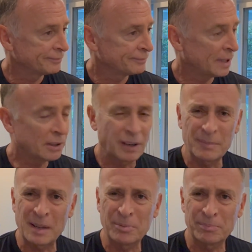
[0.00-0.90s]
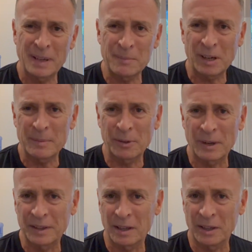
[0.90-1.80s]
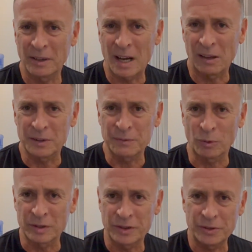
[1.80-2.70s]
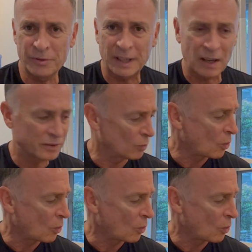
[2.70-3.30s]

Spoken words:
I don't know, I paid probably around $100 for it. It's a 2,000